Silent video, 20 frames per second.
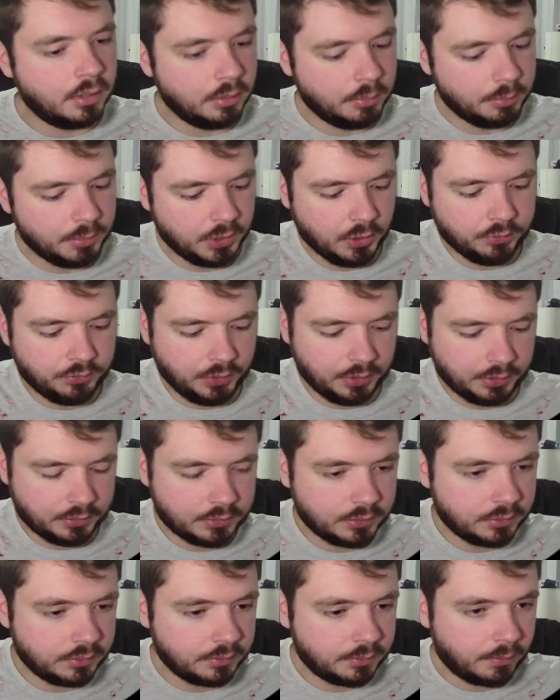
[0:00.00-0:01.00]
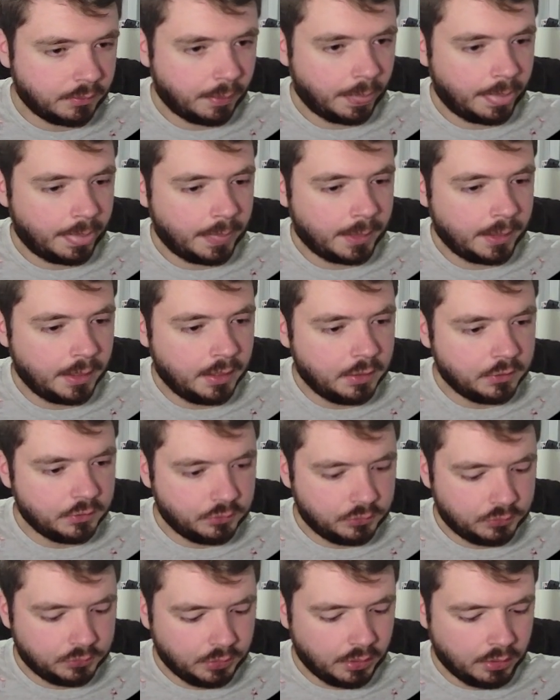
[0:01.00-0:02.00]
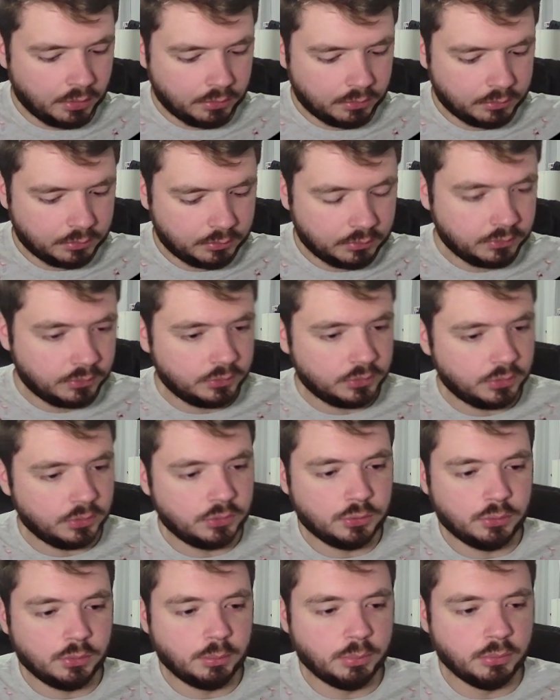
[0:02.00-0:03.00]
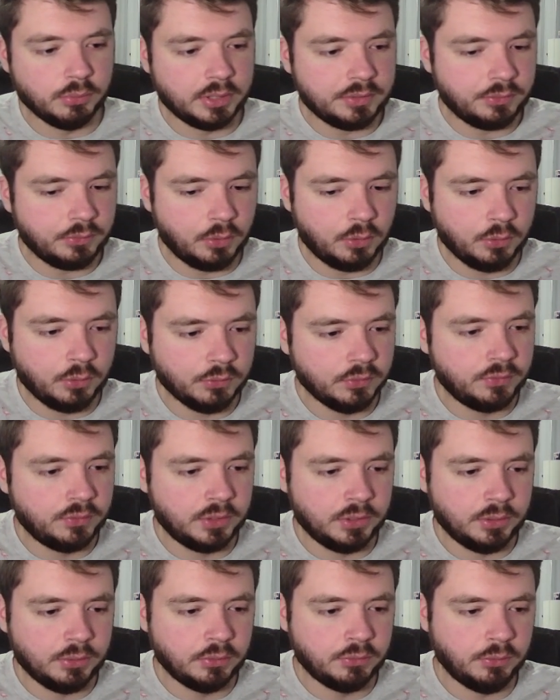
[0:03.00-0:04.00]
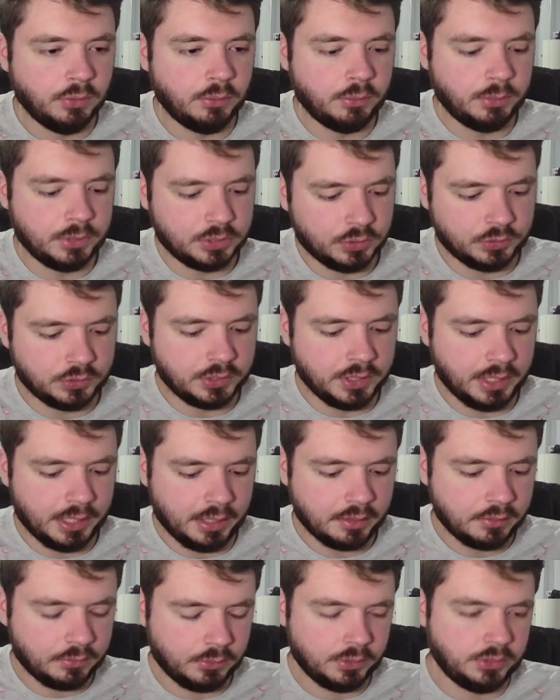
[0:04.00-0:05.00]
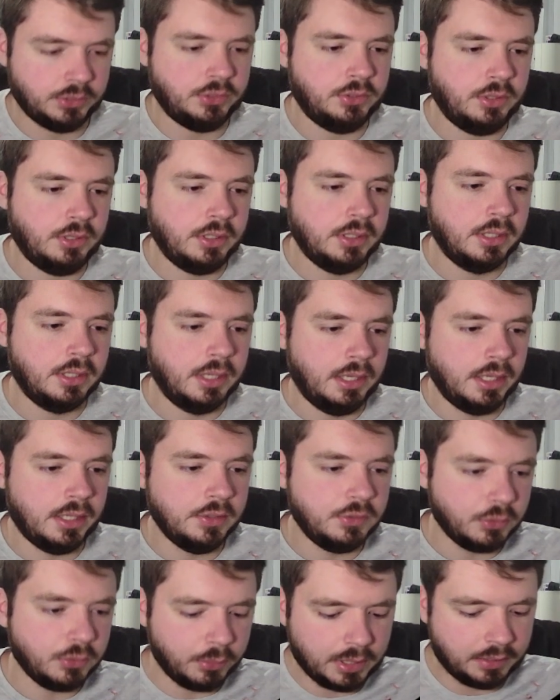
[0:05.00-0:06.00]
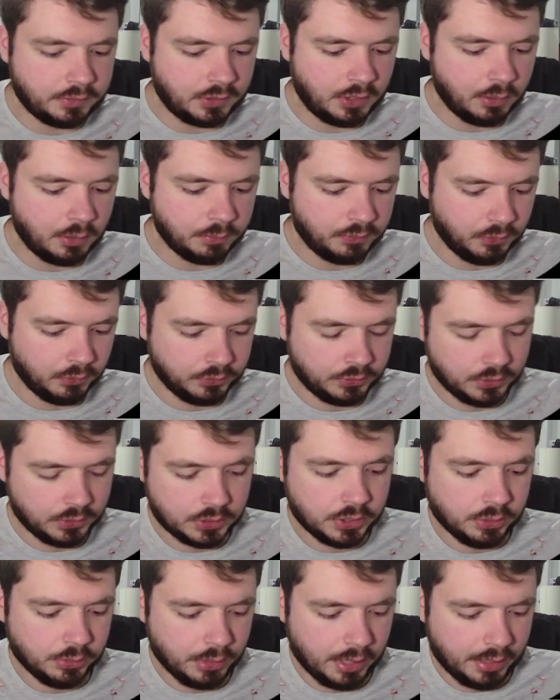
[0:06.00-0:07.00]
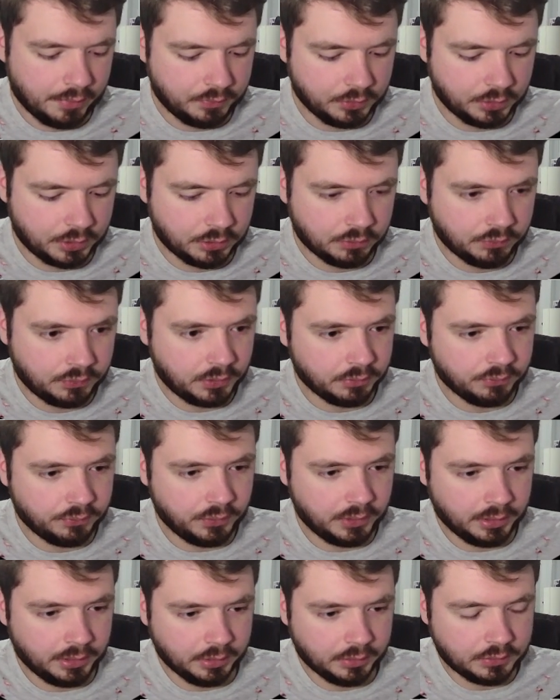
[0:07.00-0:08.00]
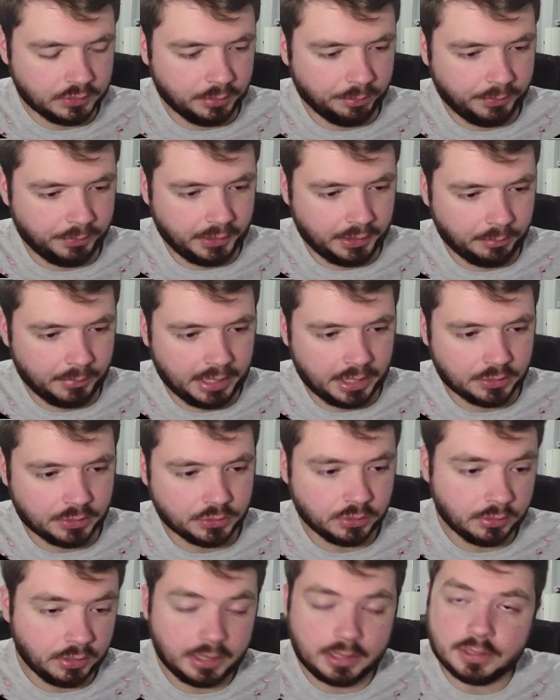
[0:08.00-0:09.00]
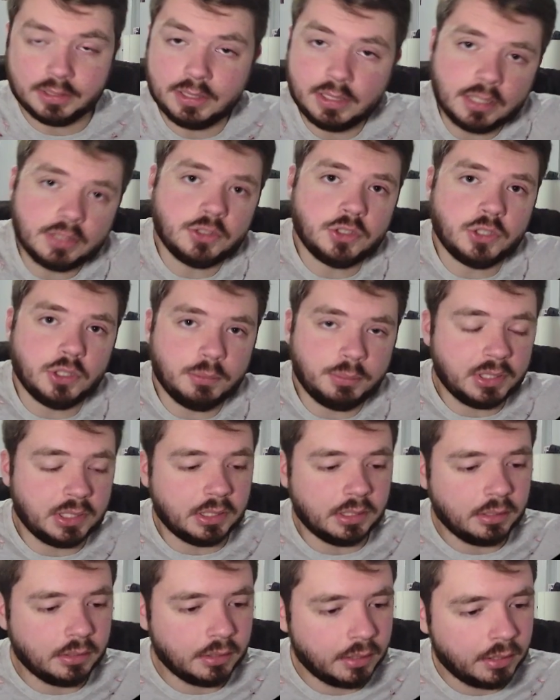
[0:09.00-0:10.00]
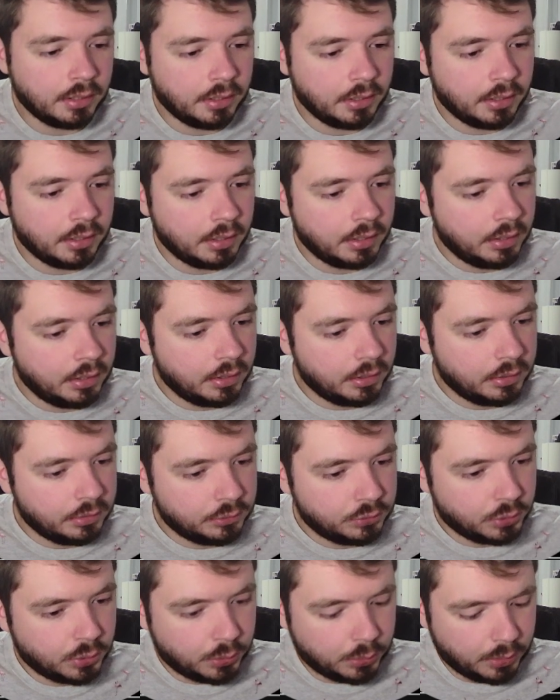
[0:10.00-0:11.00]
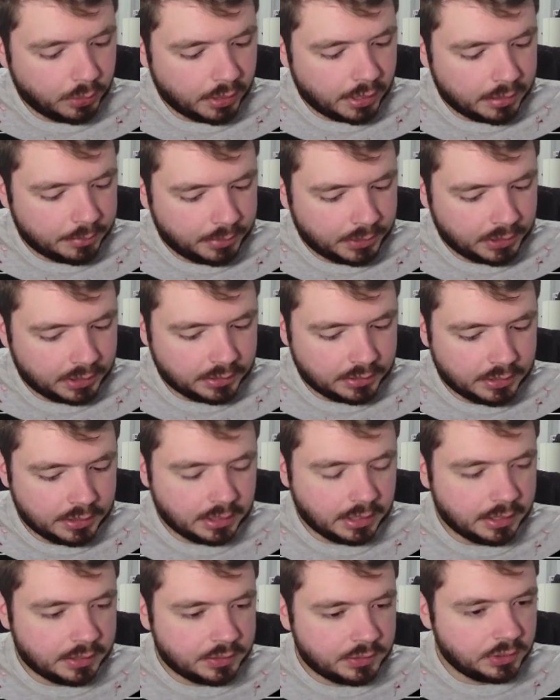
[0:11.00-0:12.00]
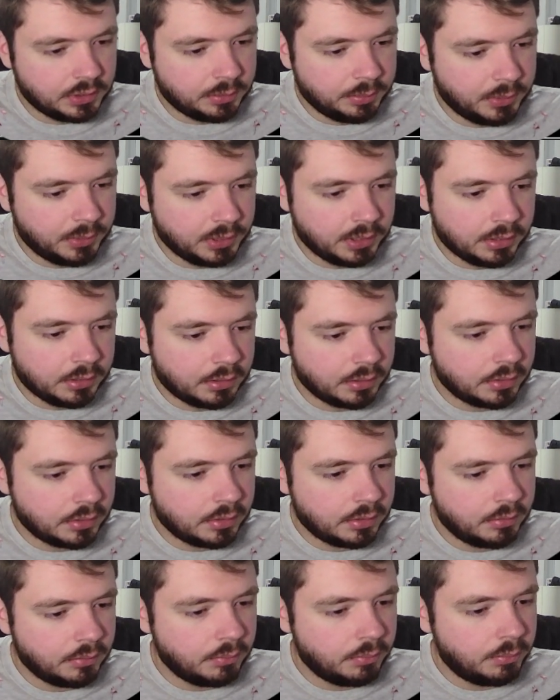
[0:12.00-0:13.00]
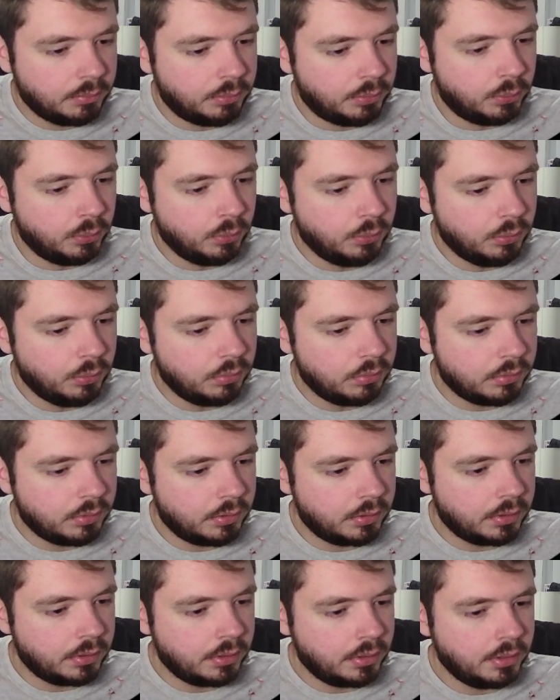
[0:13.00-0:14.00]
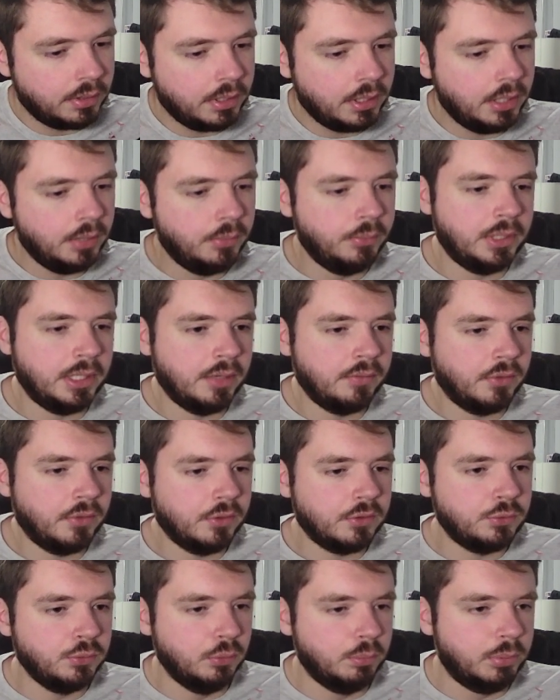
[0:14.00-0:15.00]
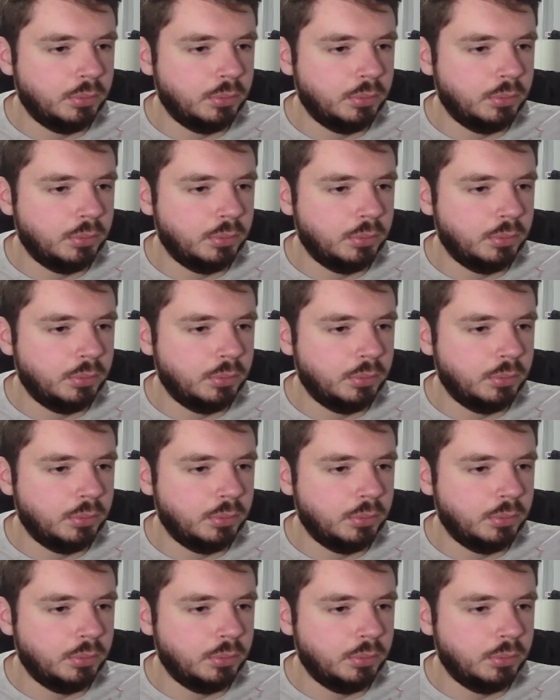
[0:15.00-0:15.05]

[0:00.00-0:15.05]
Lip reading: Perfect. So, to do a brief overview of what we just did, which is always helpful to do after you've configured something major, like DHCP, show IP DHCP pool, and we have our two